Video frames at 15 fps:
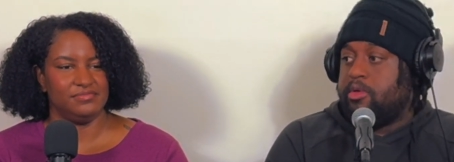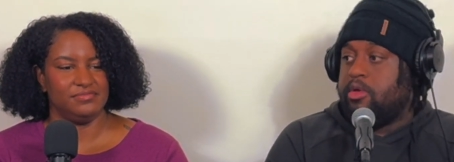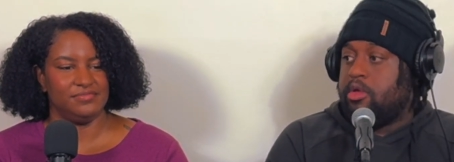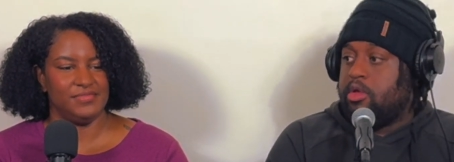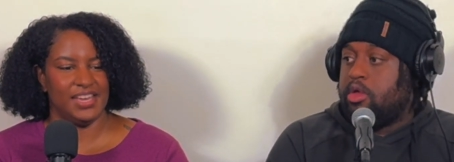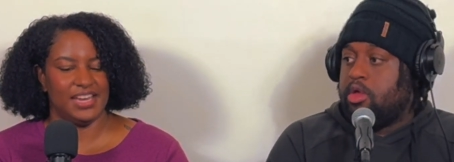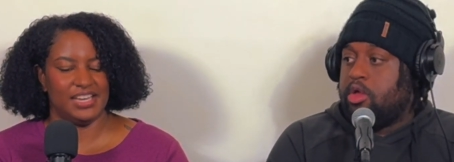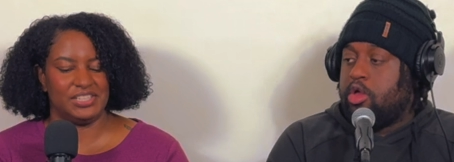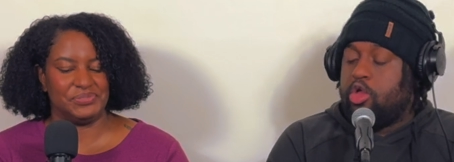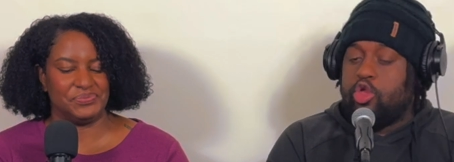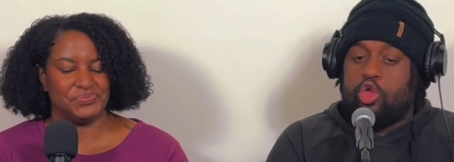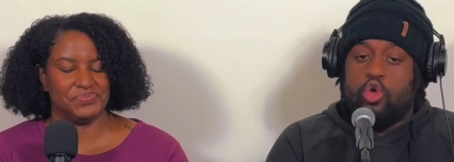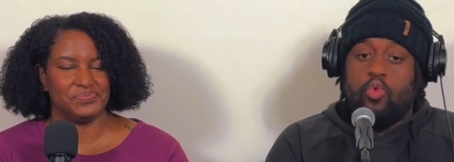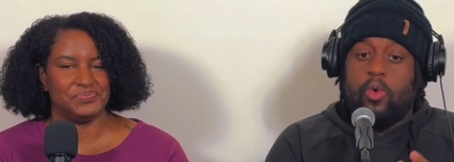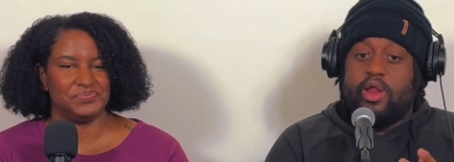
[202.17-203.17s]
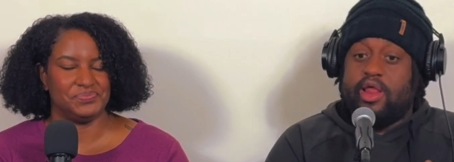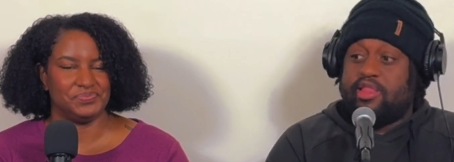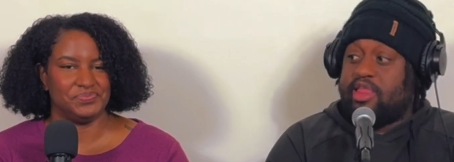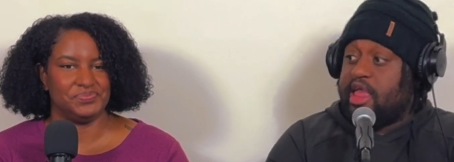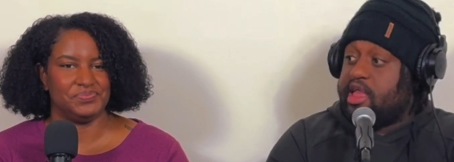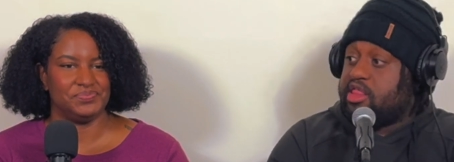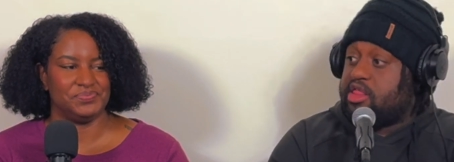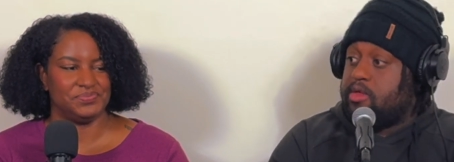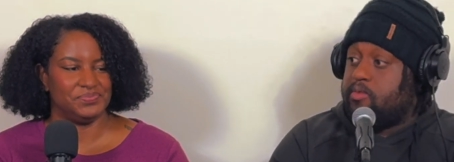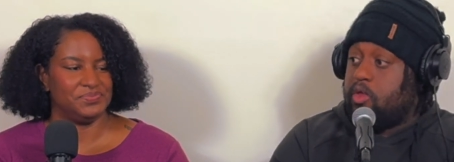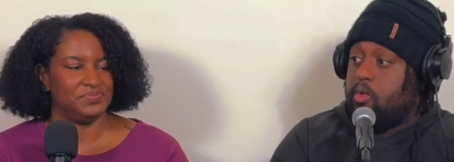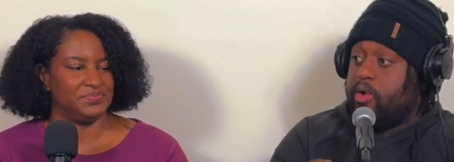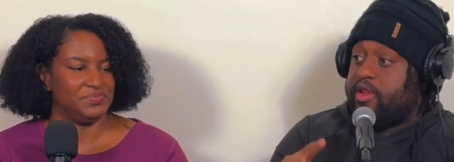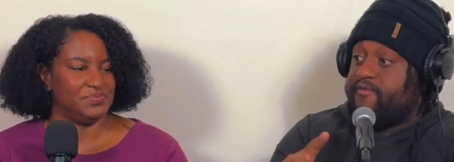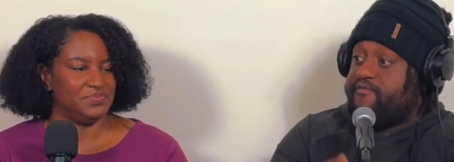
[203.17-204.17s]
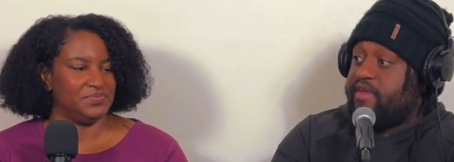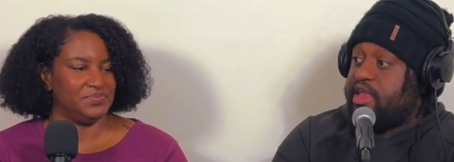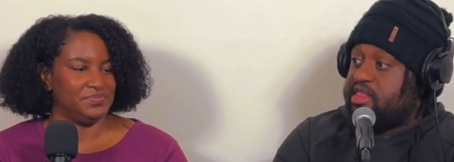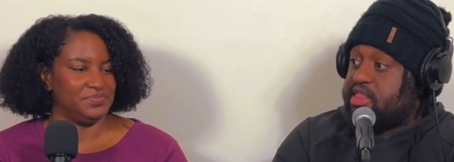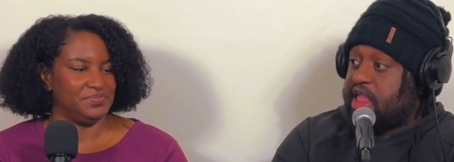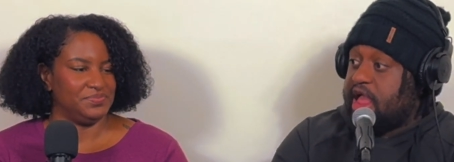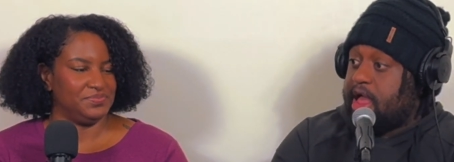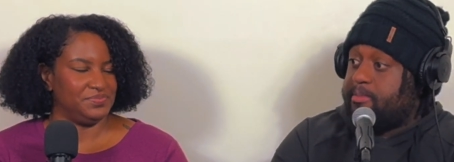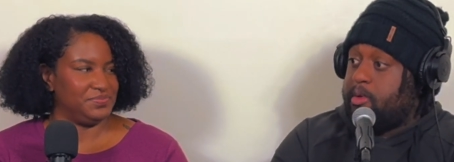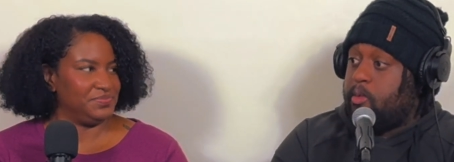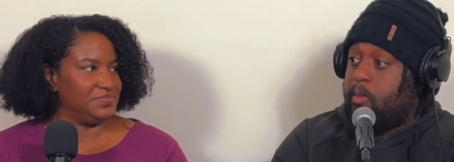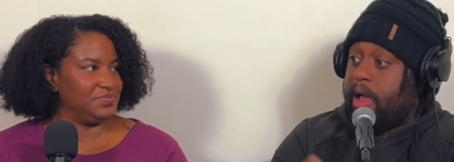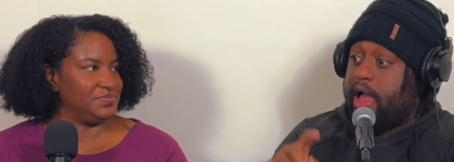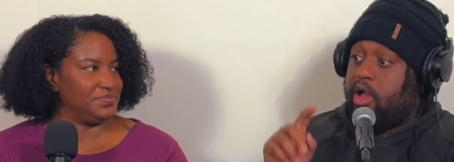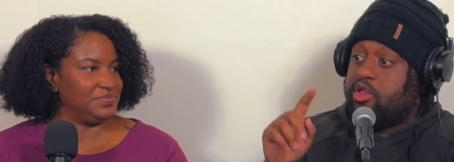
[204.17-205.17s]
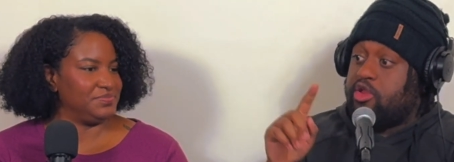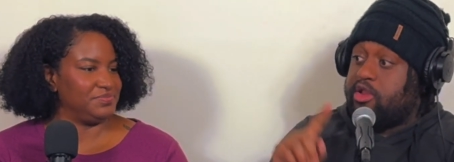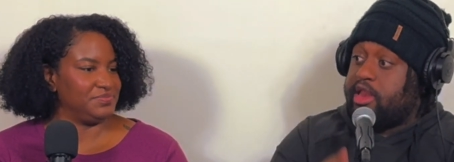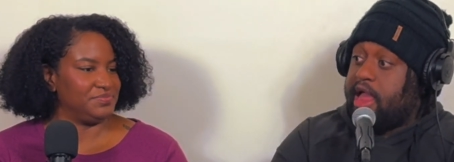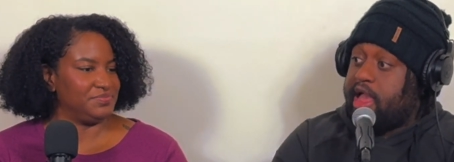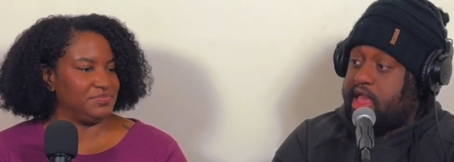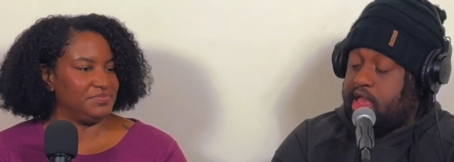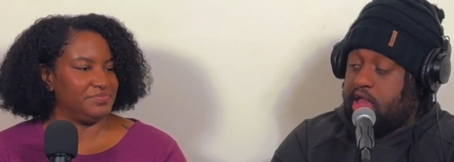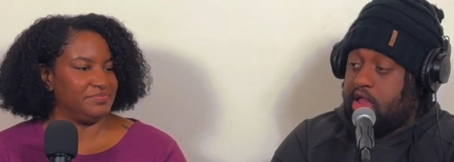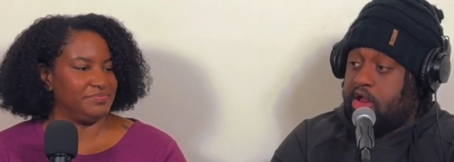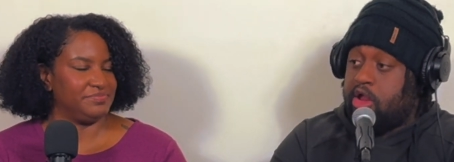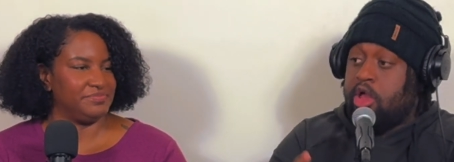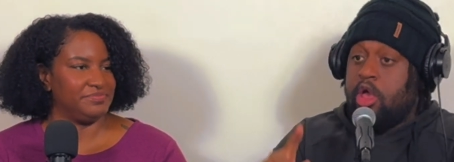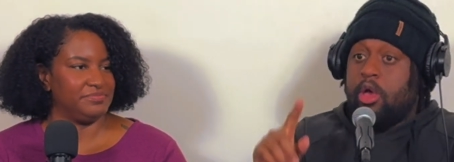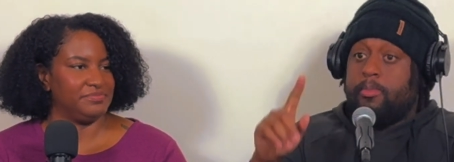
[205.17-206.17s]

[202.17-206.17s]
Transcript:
Speaker 1: Yeah, you want to text him, you want to Facetime him while you're not here.